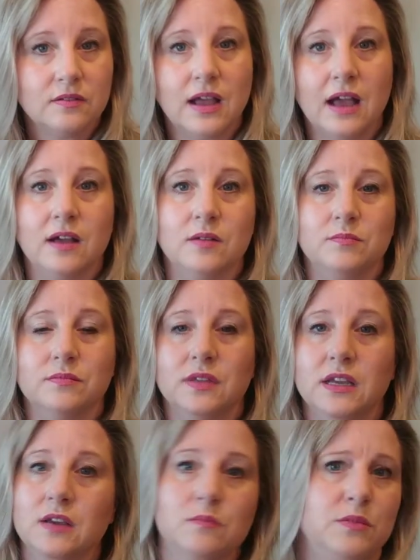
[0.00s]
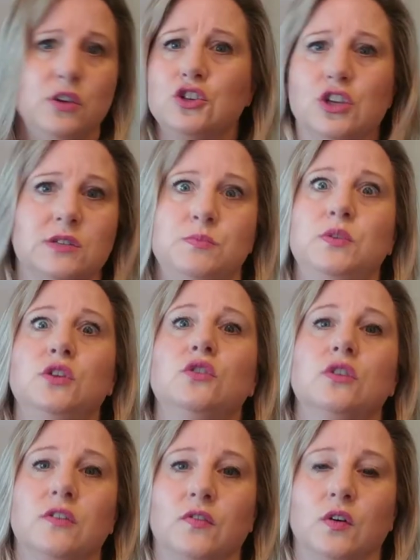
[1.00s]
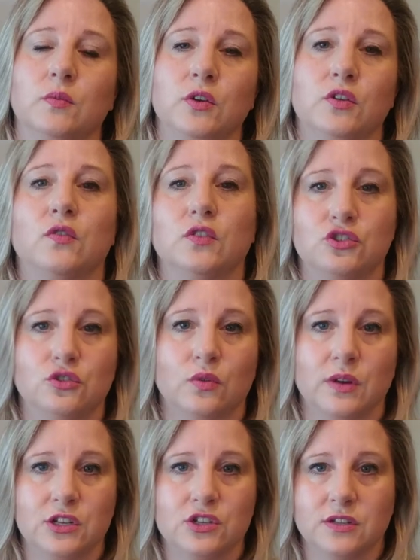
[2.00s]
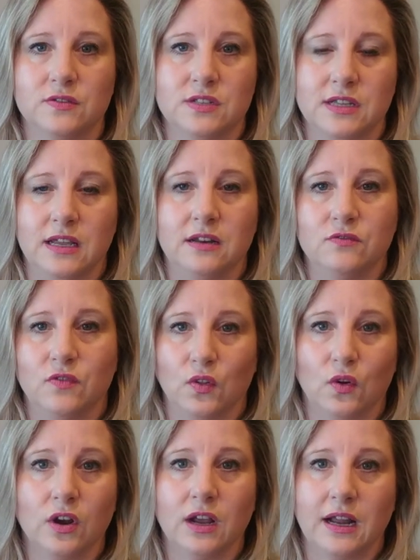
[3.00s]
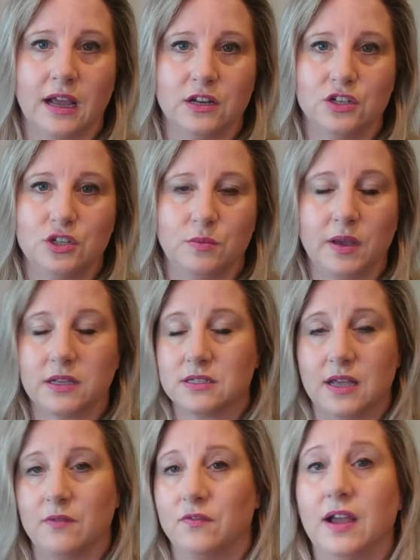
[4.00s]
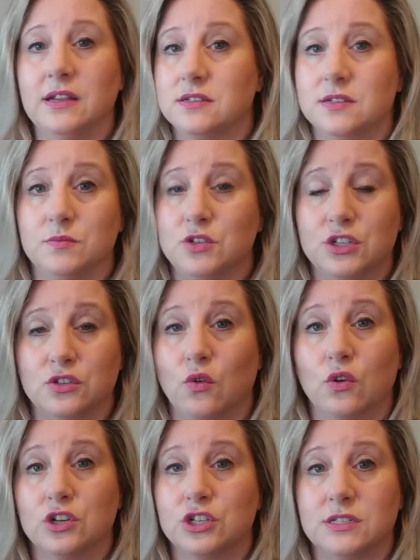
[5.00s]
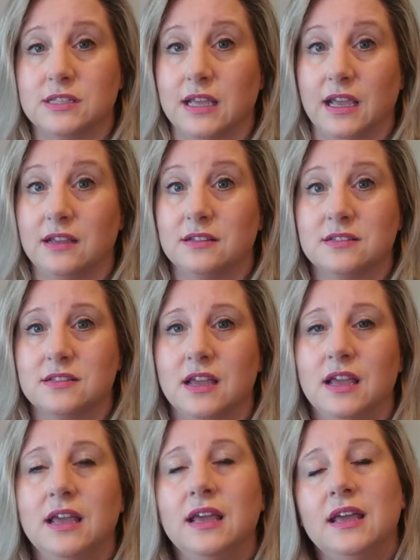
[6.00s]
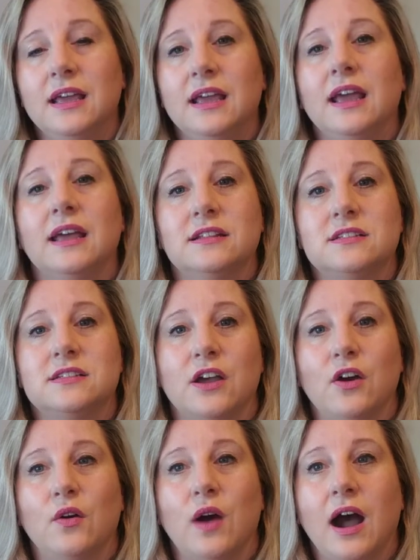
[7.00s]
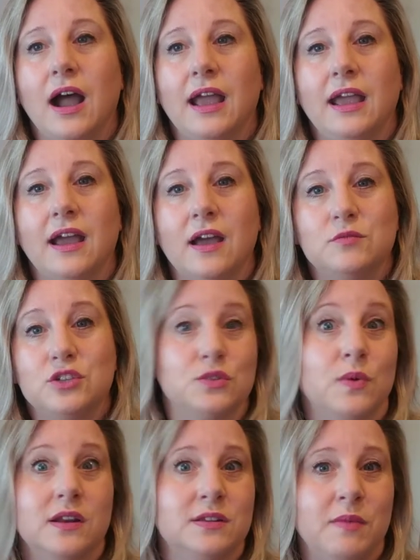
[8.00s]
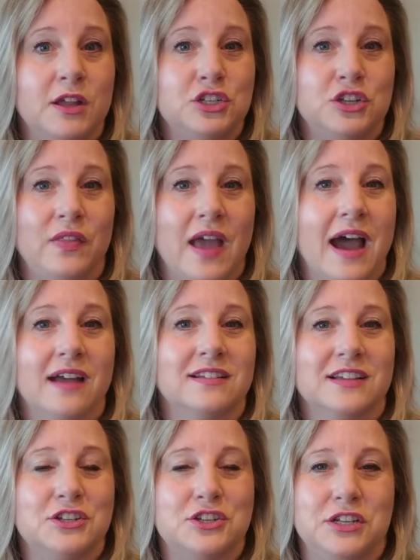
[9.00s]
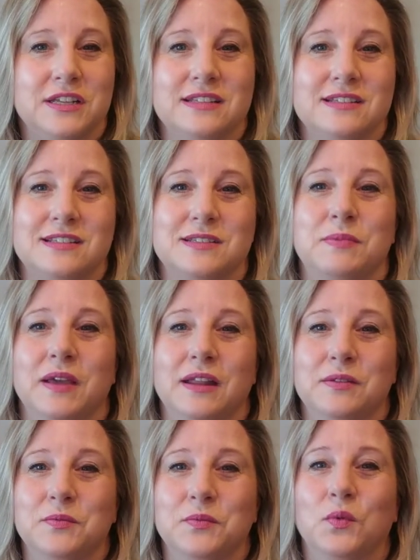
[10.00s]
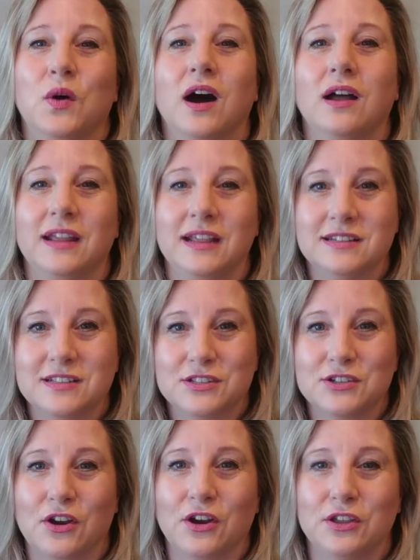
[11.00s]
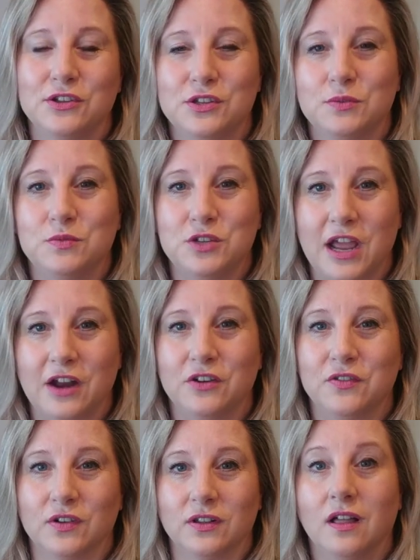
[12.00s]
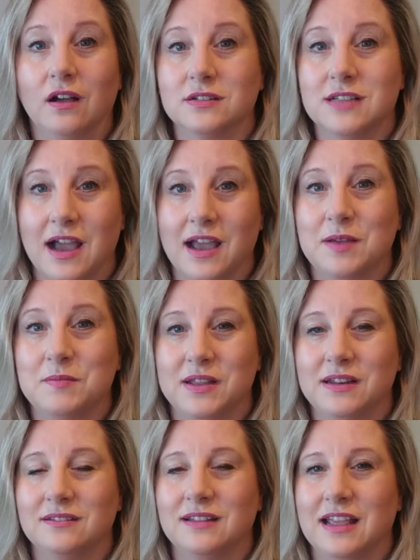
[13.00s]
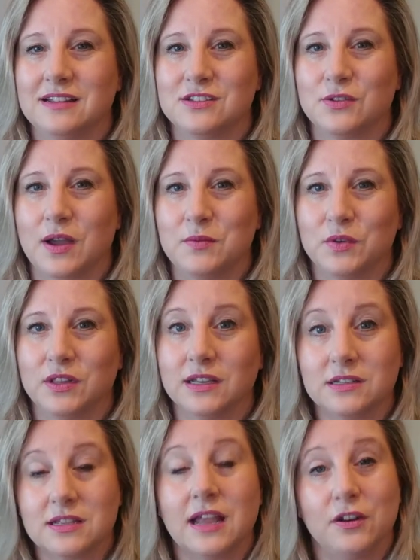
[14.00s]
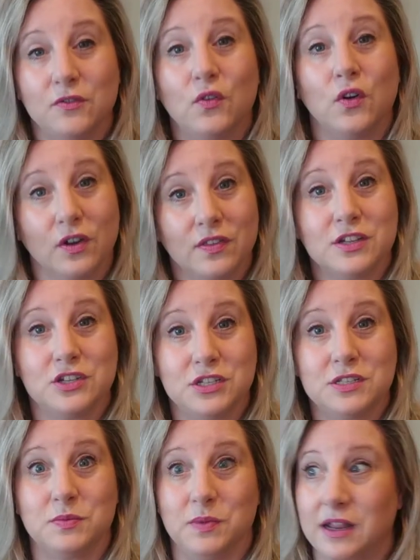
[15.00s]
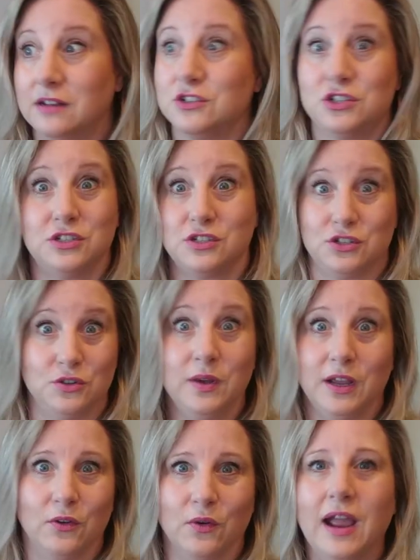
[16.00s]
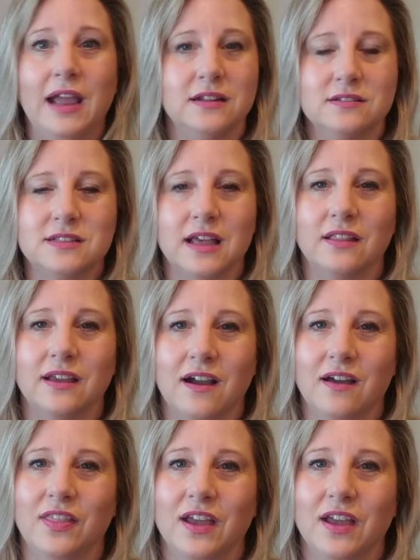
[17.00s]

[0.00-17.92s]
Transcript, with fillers: um, she has beautiful beautiful jewelry. She lives in Florida, and she picks up finds some just gorgeous things. And so I um, just wanted to mention that because she's been wanting to start a YouTube channel for a long time, and and so I'm really excited for her that she's been she's doing great selling on